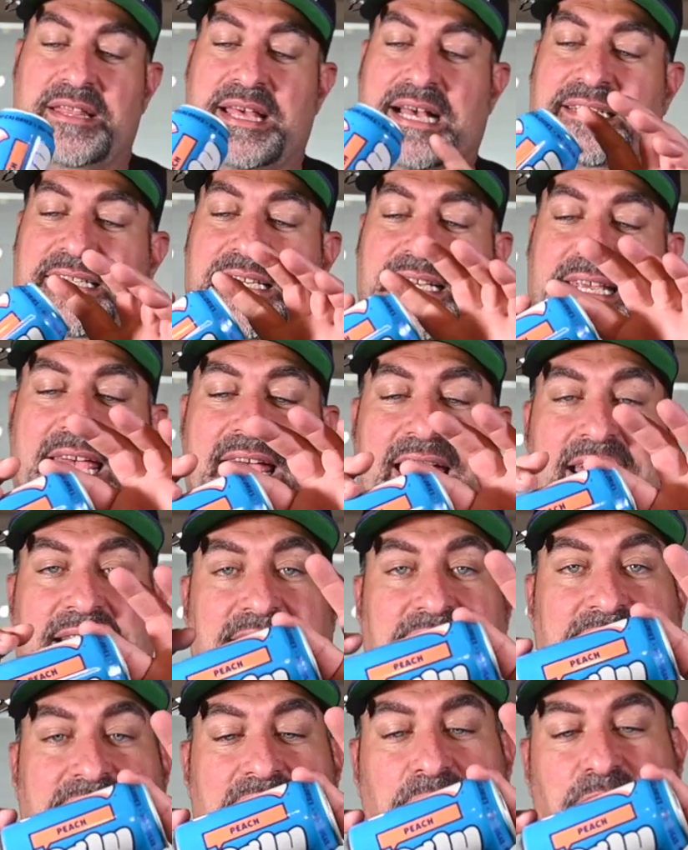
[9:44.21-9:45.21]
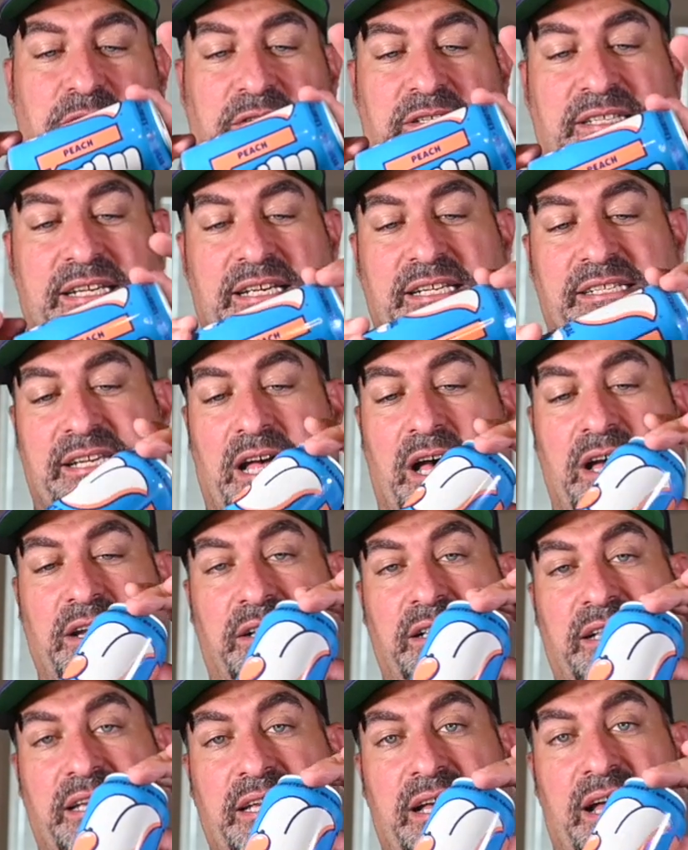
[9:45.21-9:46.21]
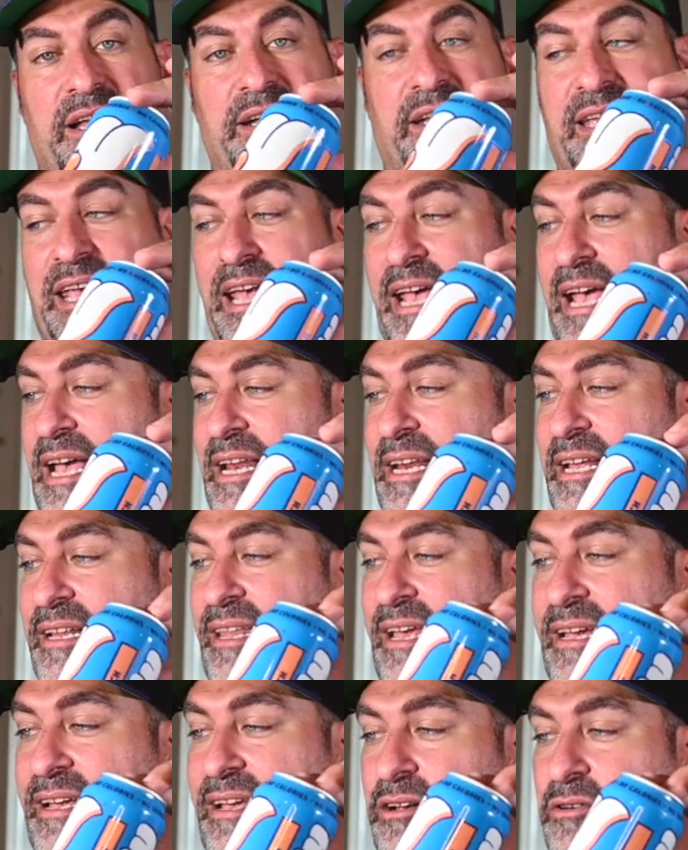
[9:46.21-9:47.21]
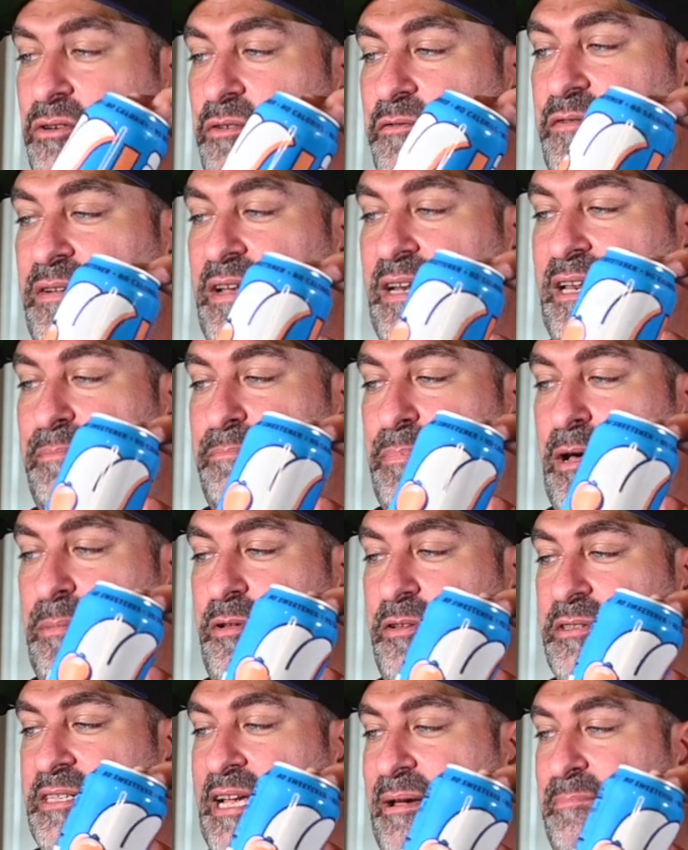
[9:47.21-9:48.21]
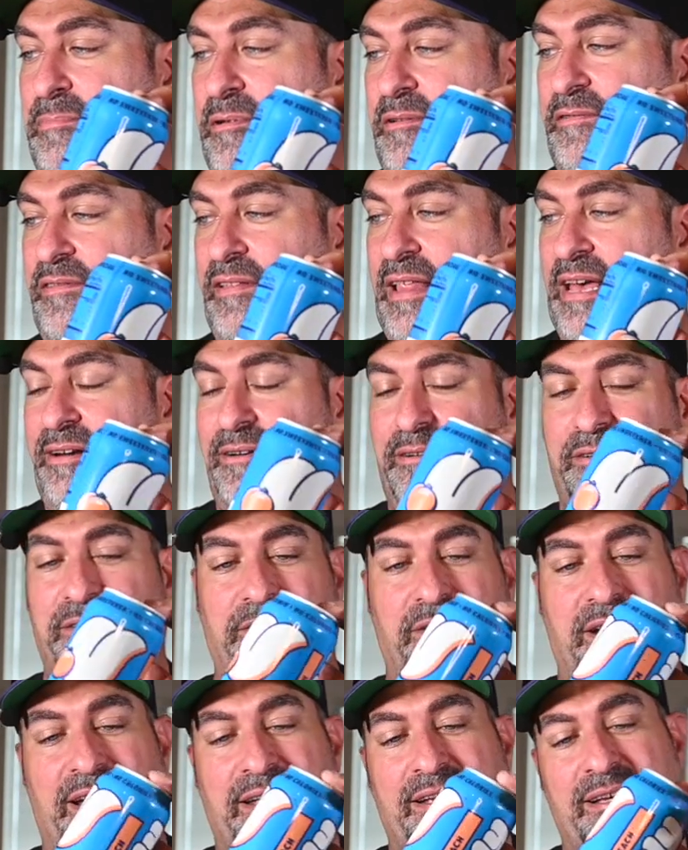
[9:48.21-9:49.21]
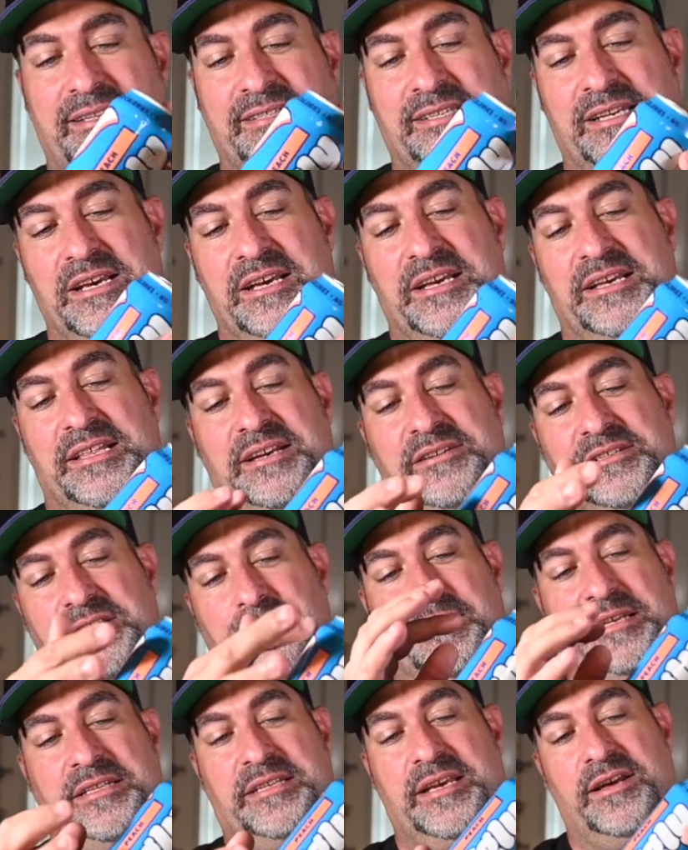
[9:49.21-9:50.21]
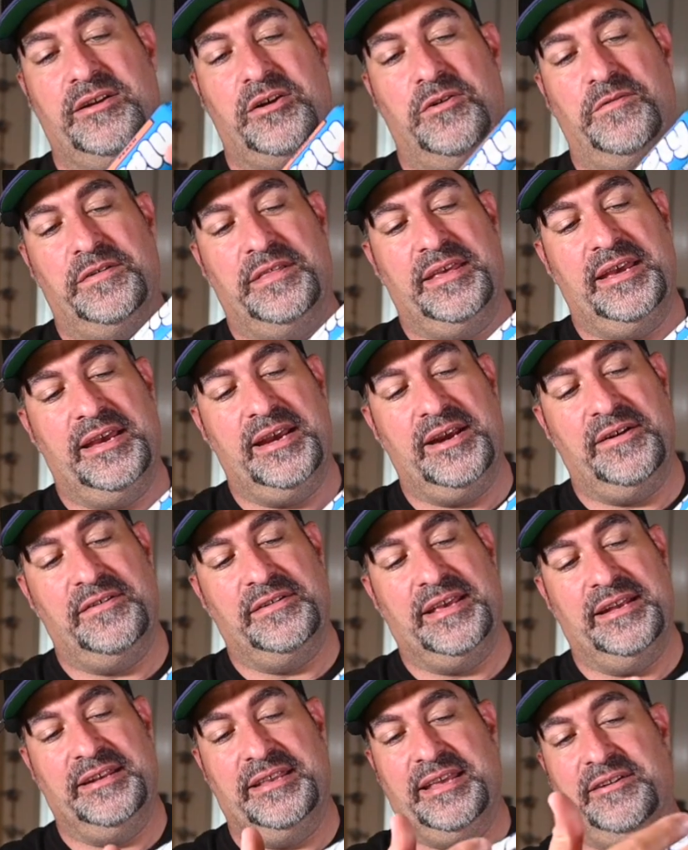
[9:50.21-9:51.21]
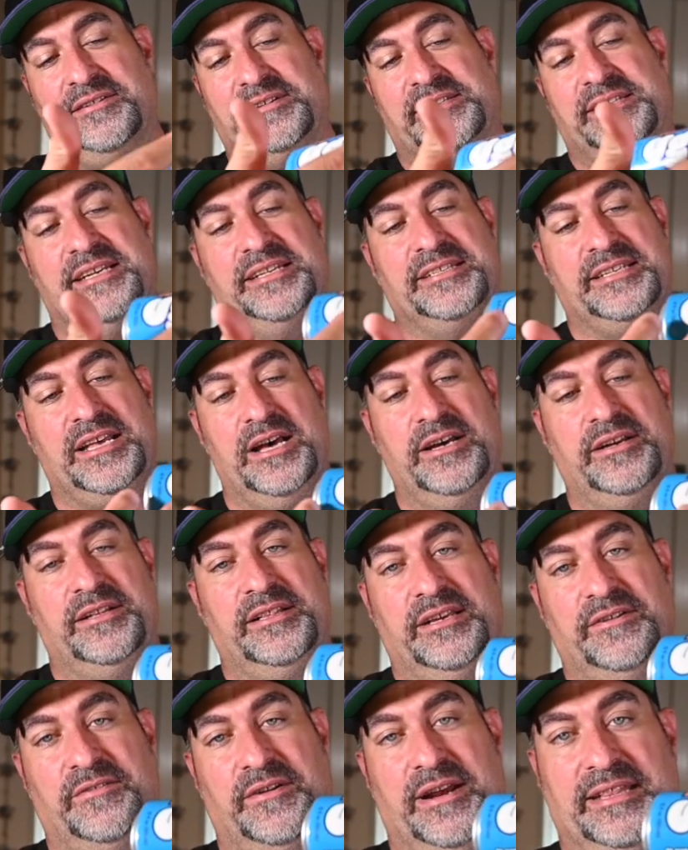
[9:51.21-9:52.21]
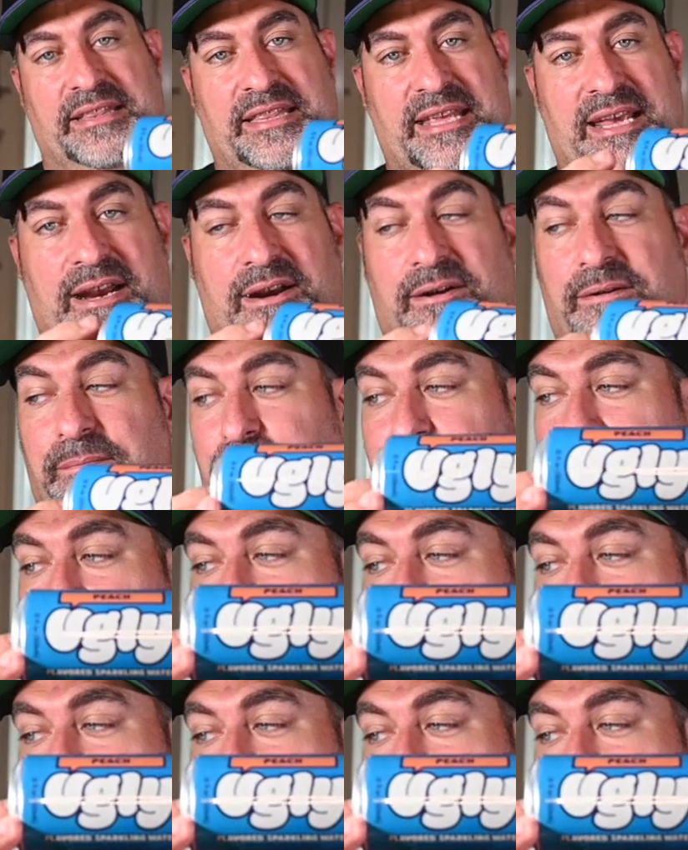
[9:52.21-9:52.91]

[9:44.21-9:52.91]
That's the can itself. It says ugly on the can and like a graffiti bubble type of letter, I guess. There's a big tongue over there and then there it says ugly right there.